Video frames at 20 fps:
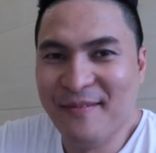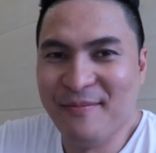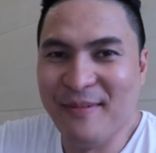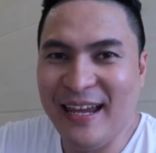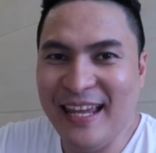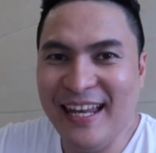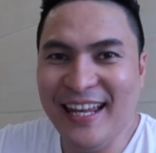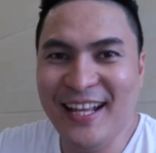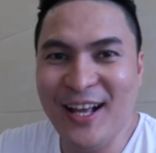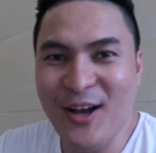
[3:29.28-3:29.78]

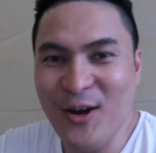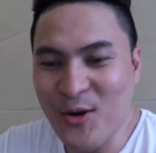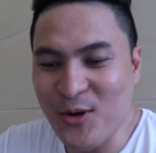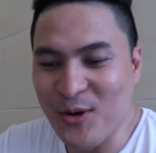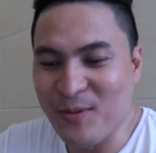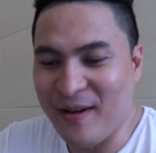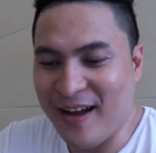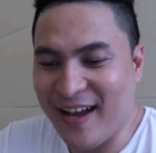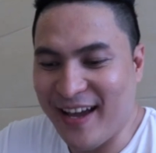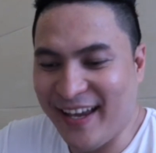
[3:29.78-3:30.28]
Mahilig kang
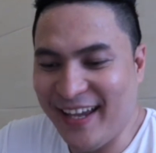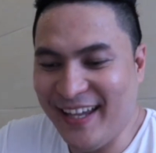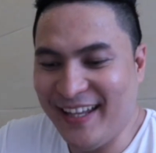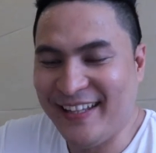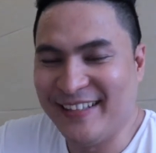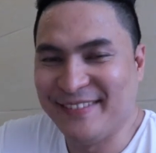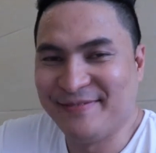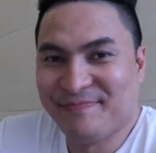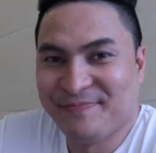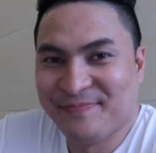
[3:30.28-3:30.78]

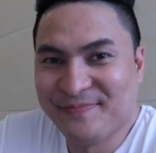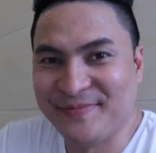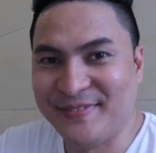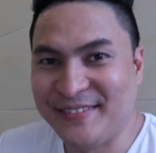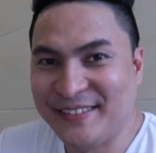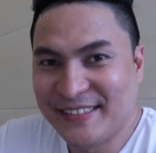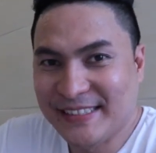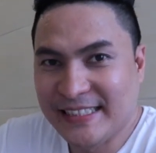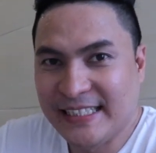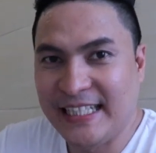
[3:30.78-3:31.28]
kumain.
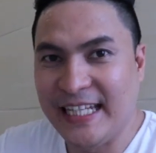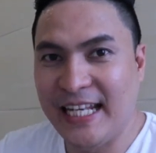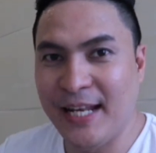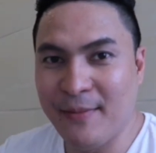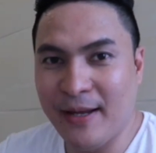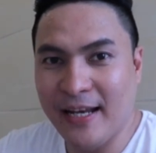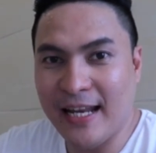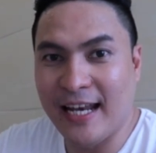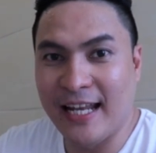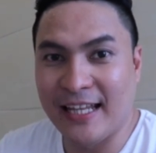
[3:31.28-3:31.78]
Di
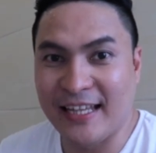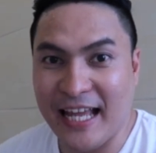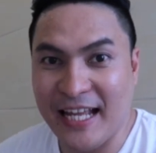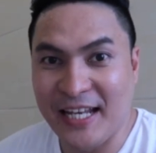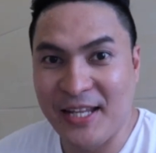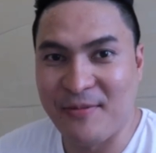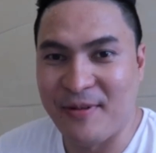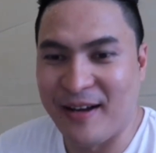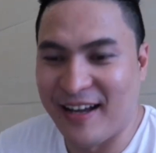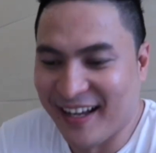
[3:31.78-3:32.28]
naman halata.
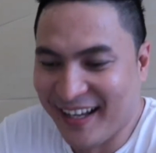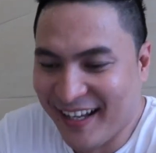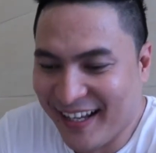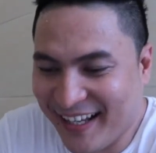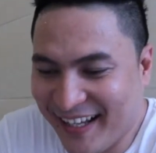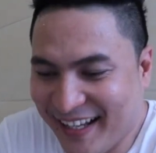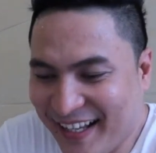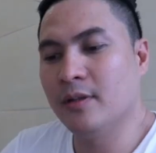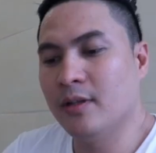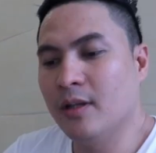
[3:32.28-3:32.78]

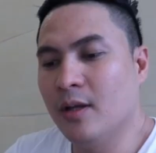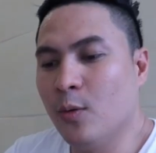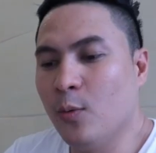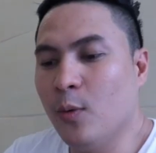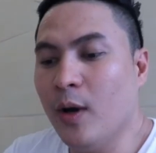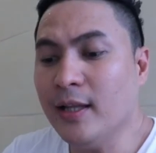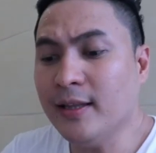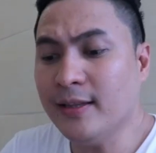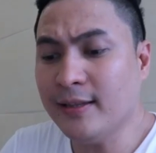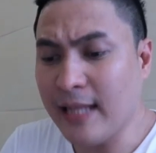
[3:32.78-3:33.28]

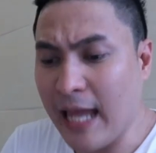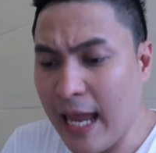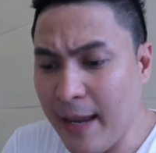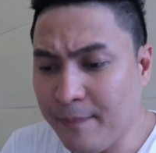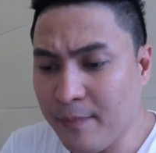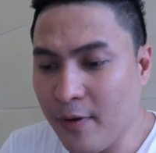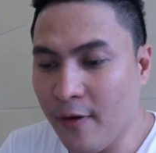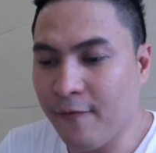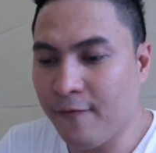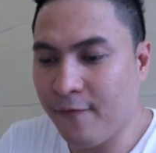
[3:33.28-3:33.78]
What
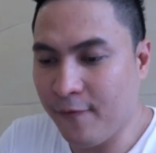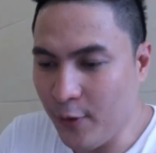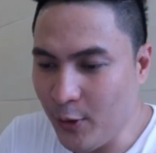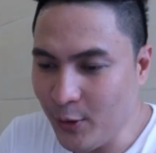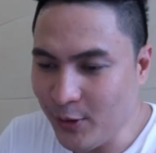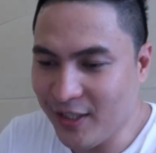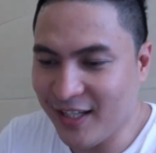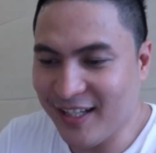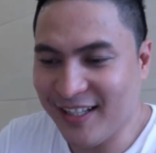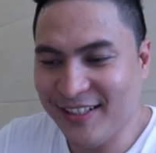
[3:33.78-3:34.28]
type of
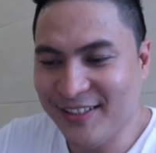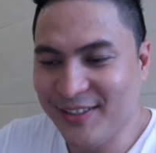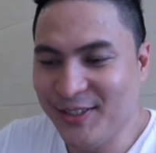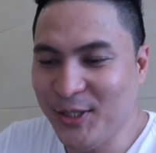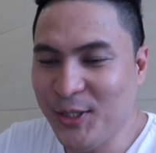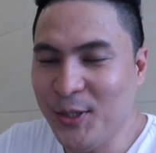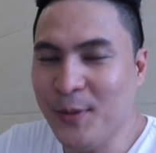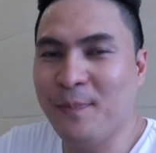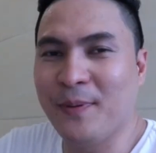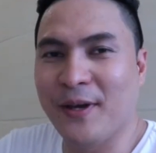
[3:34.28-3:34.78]
food
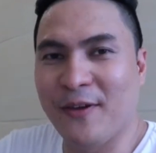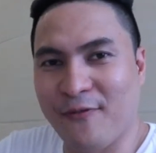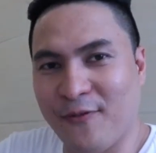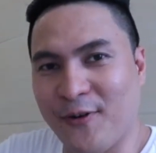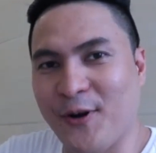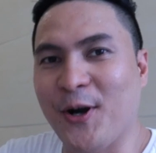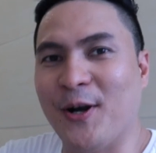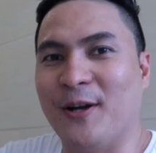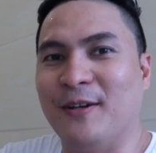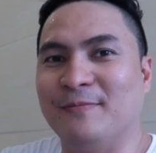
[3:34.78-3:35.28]
do you
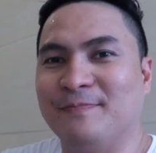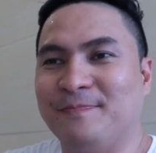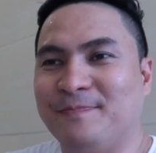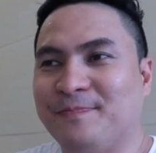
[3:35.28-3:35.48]
prefer?